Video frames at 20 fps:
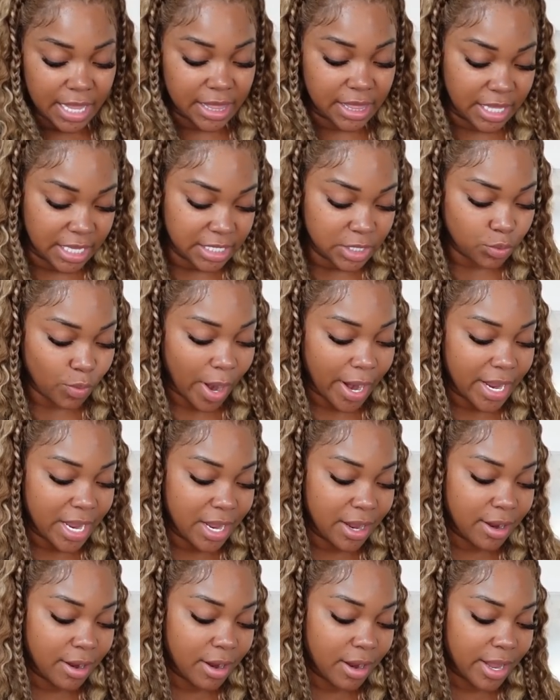This right
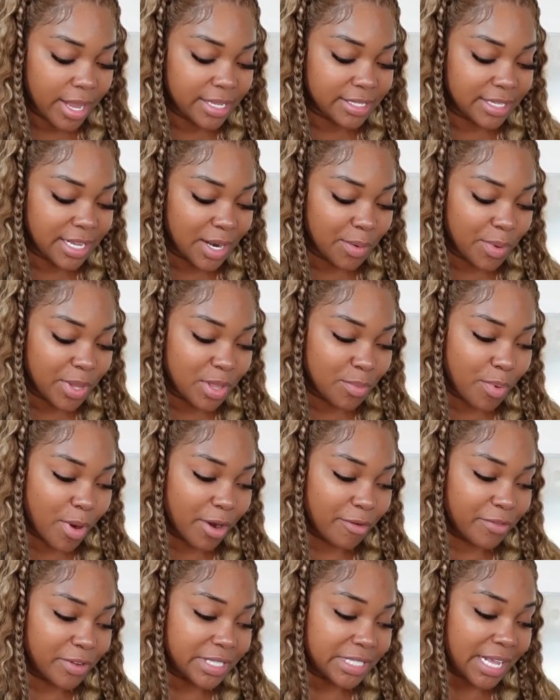here is gonna be the
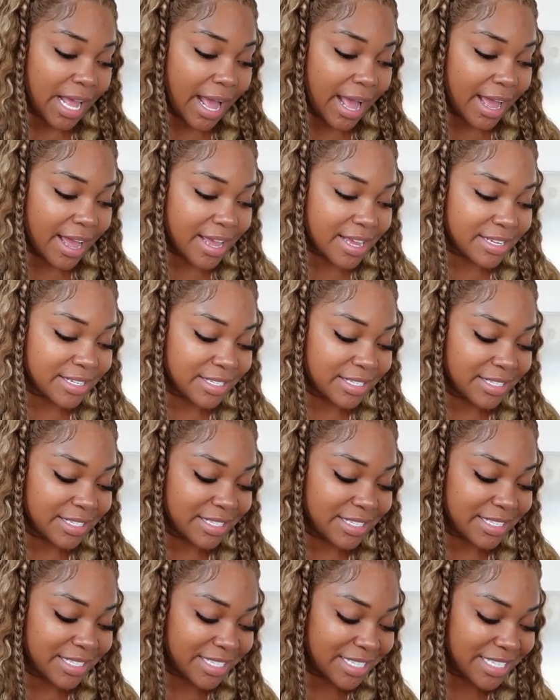perfect size.